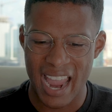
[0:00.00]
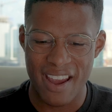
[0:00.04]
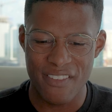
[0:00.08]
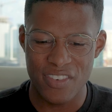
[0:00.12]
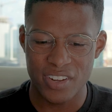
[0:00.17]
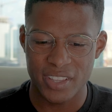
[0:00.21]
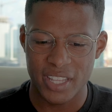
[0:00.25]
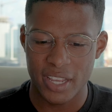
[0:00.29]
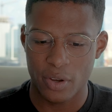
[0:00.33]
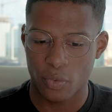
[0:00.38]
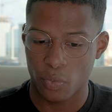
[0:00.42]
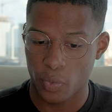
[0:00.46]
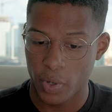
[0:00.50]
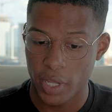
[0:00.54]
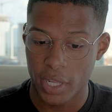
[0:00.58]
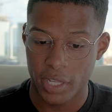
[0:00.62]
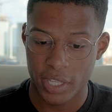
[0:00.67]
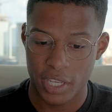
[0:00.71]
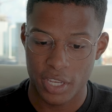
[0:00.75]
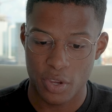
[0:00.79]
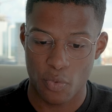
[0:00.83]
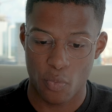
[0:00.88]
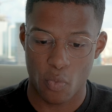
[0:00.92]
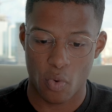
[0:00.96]
everything
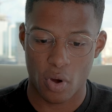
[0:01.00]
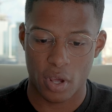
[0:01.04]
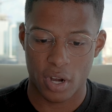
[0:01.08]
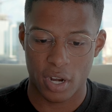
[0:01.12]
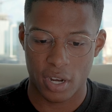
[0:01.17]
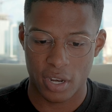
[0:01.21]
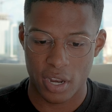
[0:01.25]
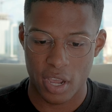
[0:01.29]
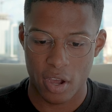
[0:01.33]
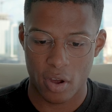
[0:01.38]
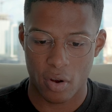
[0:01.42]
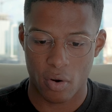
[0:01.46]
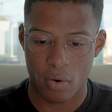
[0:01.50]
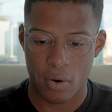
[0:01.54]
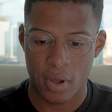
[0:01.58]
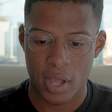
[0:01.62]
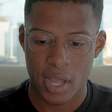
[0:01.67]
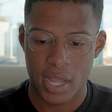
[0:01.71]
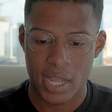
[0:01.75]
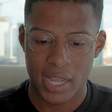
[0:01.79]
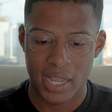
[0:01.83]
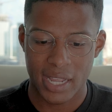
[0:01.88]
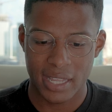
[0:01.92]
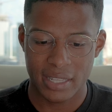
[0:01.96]
really you want to know
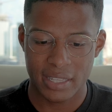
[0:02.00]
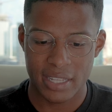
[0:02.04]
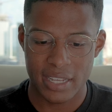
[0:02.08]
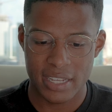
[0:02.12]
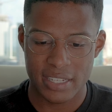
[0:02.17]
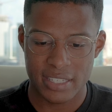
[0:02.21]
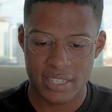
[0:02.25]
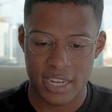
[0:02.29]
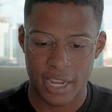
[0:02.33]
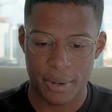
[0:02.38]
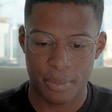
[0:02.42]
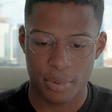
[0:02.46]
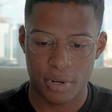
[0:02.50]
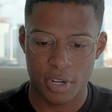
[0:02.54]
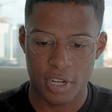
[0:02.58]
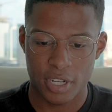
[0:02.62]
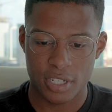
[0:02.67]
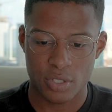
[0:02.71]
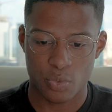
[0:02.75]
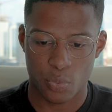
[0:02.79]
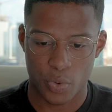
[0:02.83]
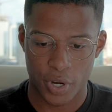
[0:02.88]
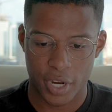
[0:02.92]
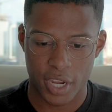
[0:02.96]
in these
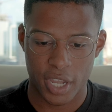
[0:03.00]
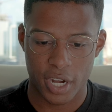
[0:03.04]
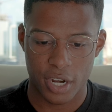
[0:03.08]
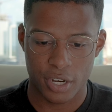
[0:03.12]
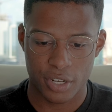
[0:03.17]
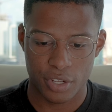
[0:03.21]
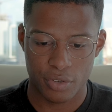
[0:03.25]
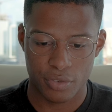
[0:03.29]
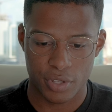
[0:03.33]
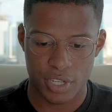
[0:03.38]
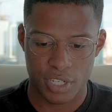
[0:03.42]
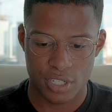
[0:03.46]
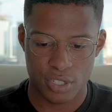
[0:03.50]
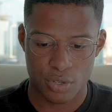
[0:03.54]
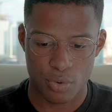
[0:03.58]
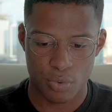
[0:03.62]
neighborhoods. We're gonna do these